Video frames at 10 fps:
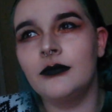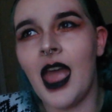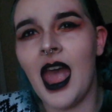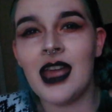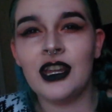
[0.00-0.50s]

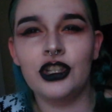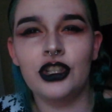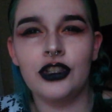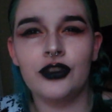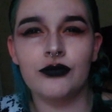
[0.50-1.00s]

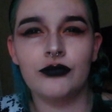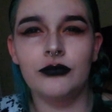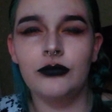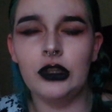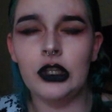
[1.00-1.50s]
ash
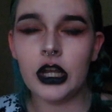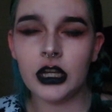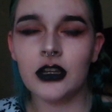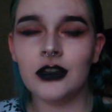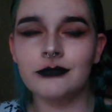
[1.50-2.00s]
look?
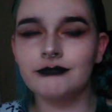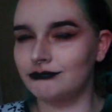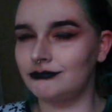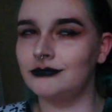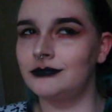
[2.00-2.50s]

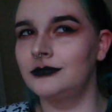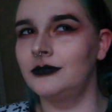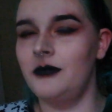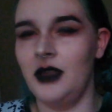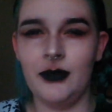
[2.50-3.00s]

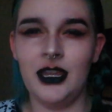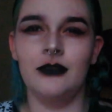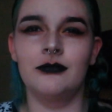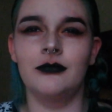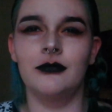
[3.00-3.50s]
Maybe?
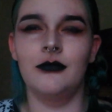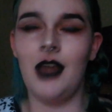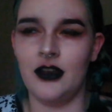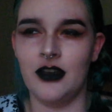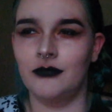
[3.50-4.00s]

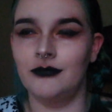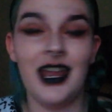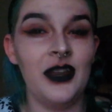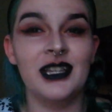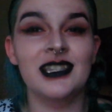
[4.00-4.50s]
I don't know.
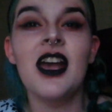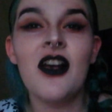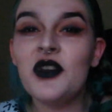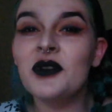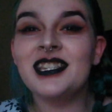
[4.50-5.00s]
Anyways,
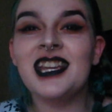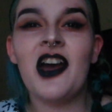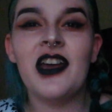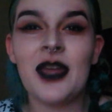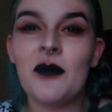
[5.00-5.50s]
if you want to see
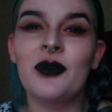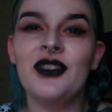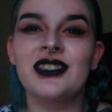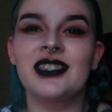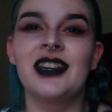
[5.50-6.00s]
how I came up with
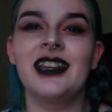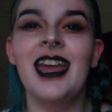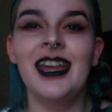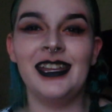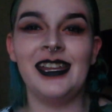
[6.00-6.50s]
this look,
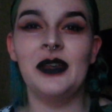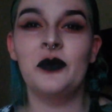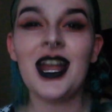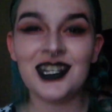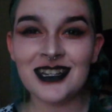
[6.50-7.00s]
keep
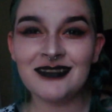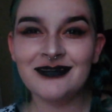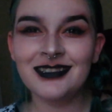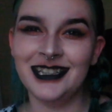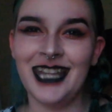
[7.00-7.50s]
watching.
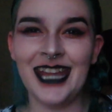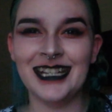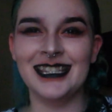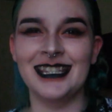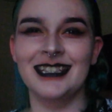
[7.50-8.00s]
Thanks!